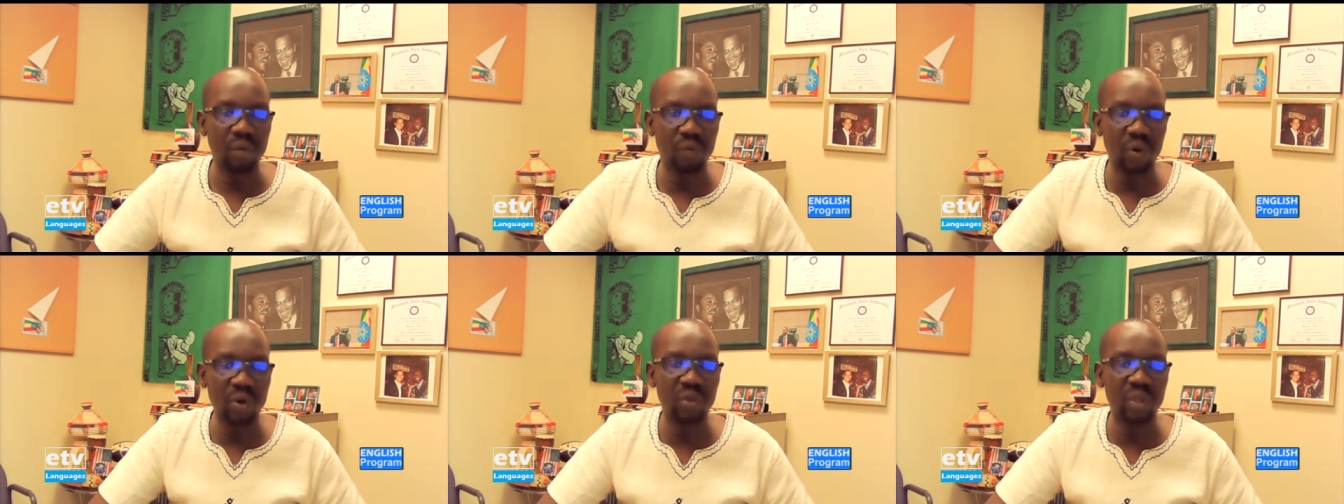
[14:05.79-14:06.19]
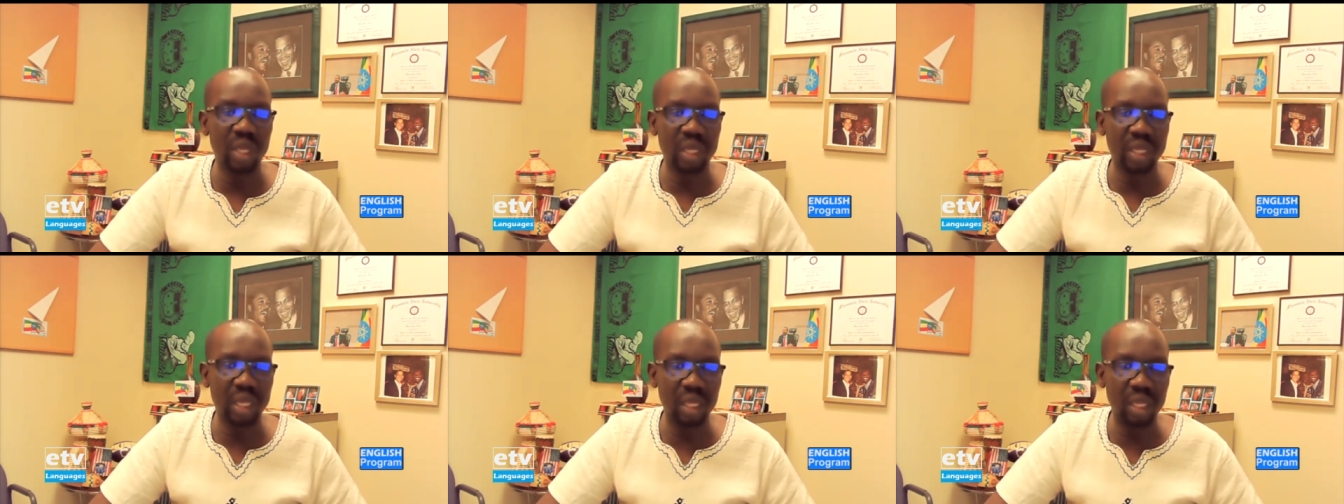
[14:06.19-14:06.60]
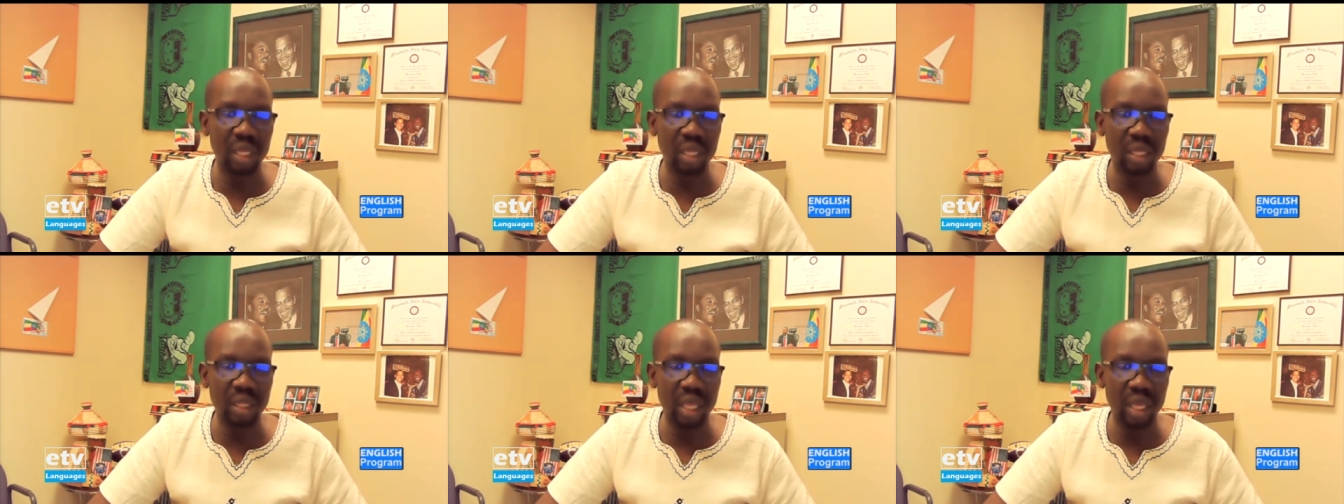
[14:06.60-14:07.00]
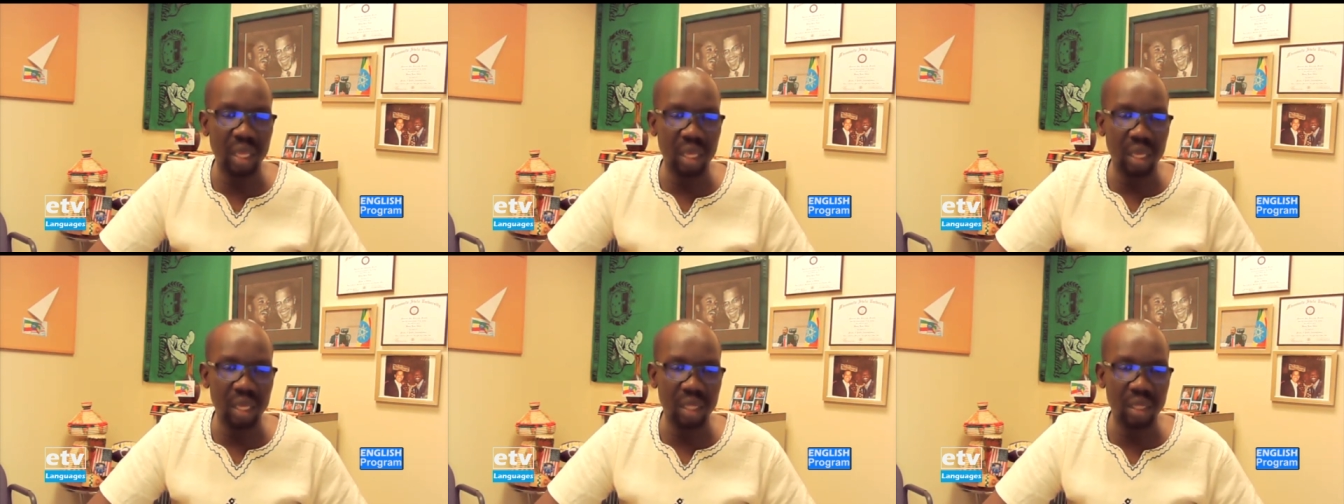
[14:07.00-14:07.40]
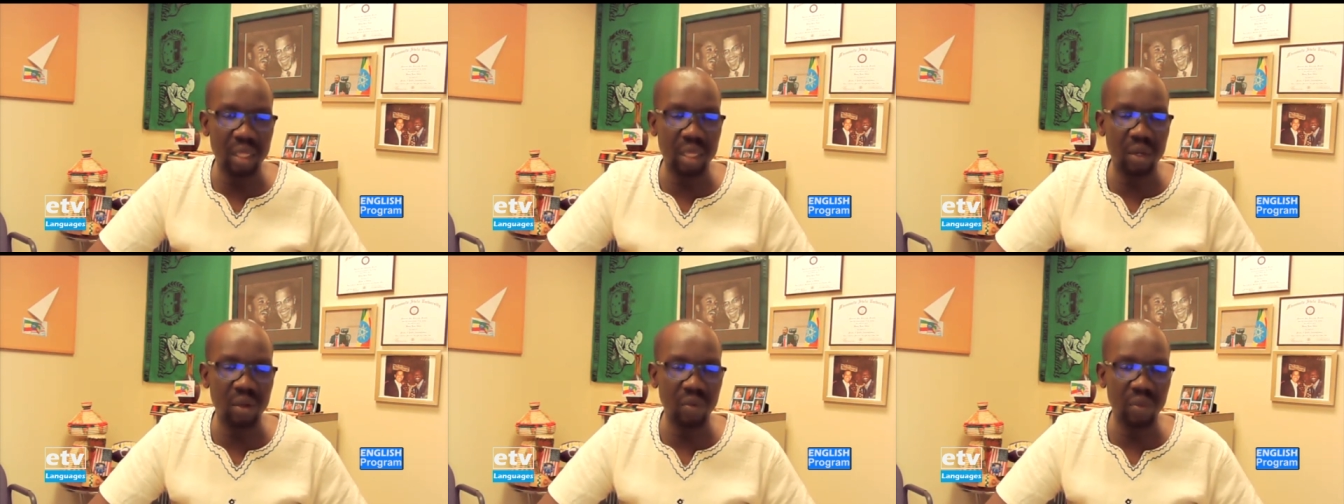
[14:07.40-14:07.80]
First, they
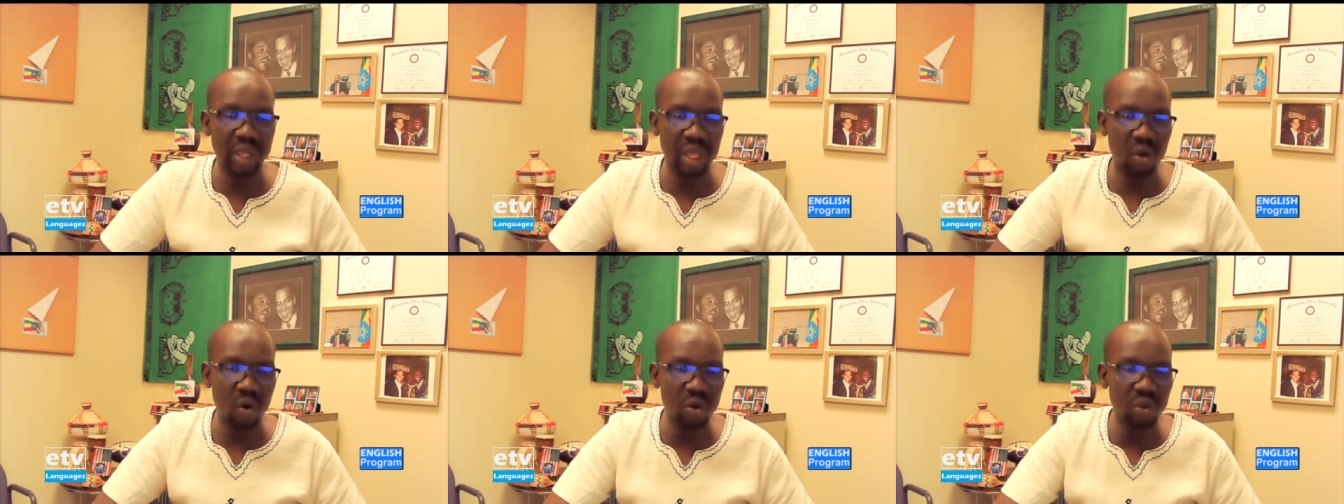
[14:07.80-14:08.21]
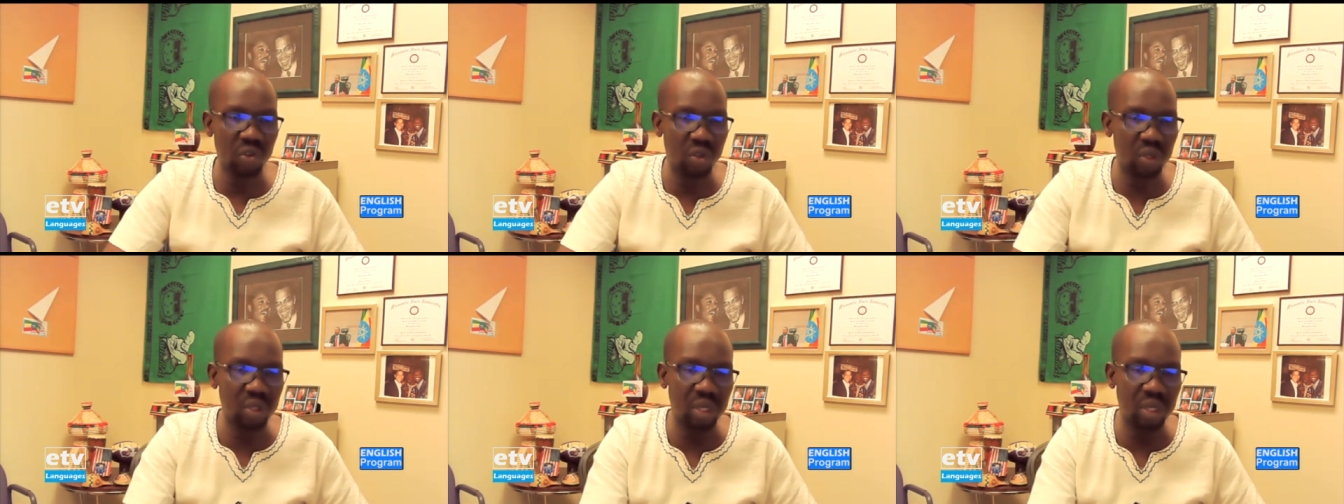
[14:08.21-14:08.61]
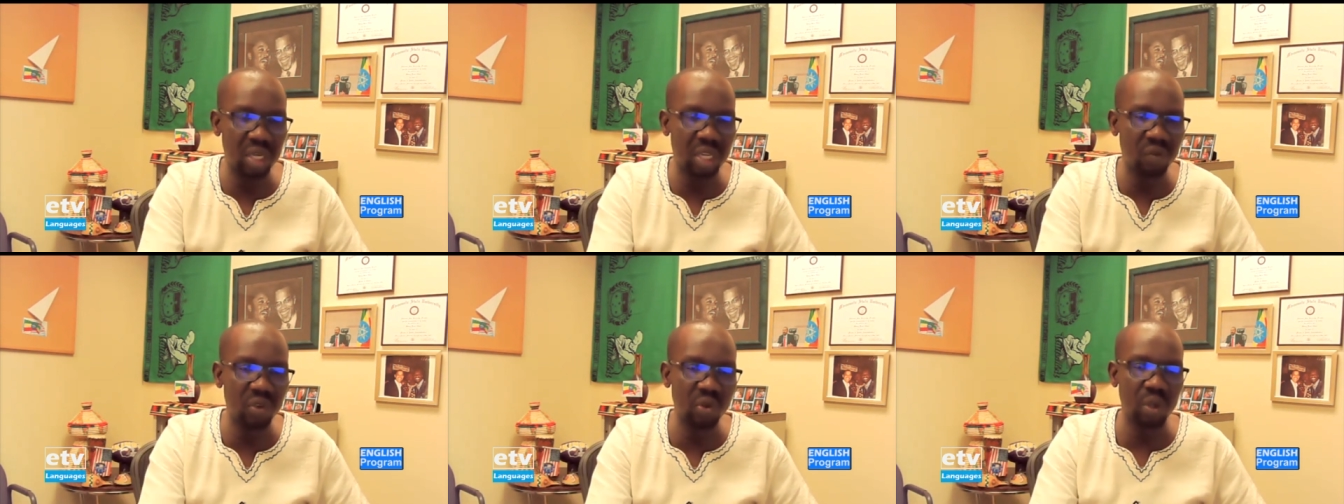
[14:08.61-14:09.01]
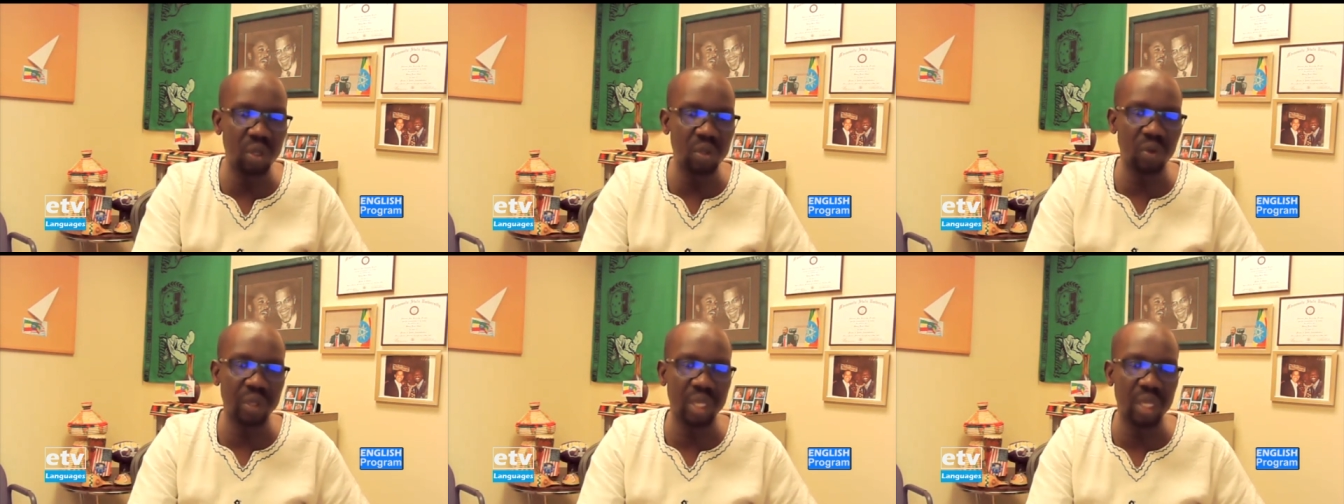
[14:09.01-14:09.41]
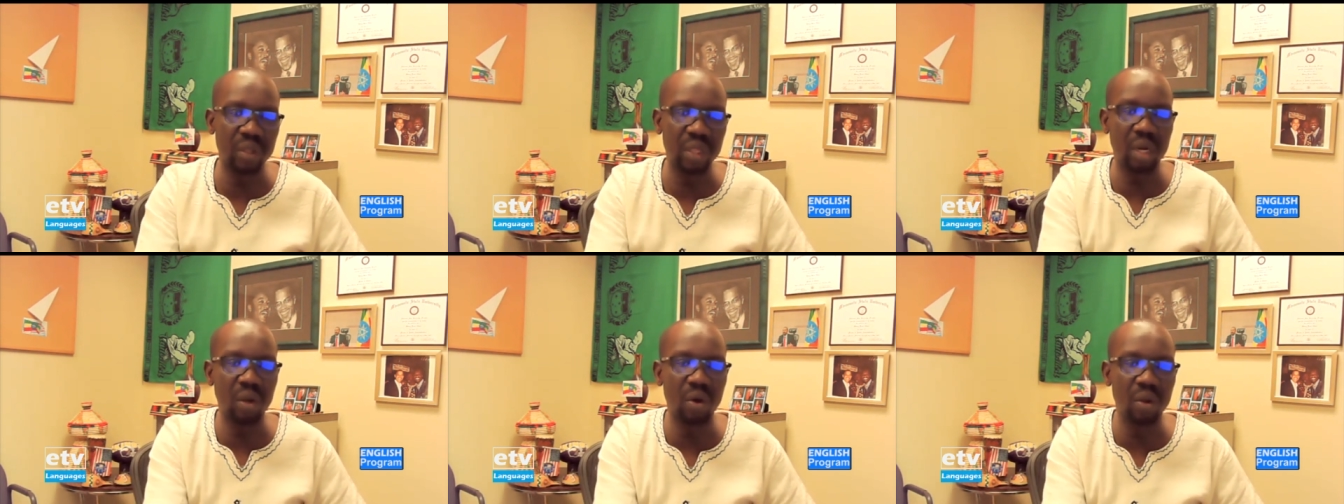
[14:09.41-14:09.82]
coached individuals to kill
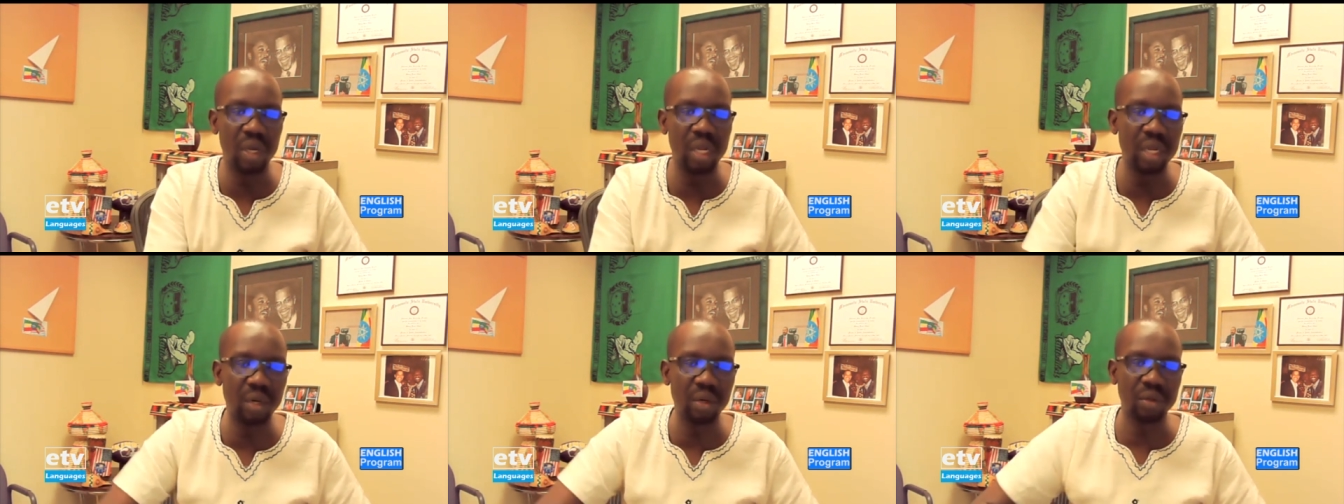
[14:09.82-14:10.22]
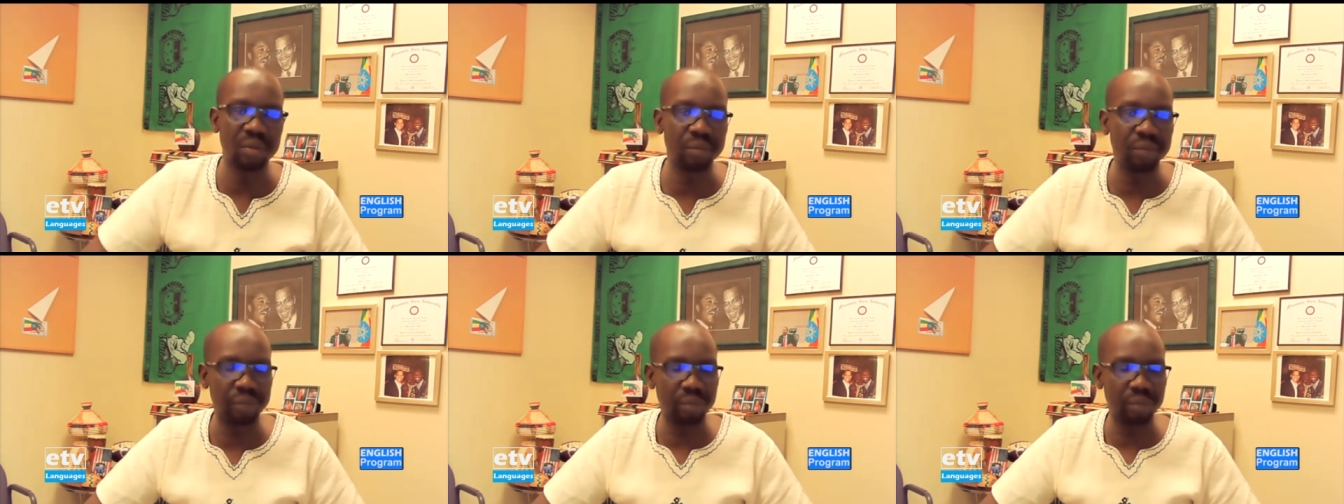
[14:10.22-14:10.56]
their lone leaders,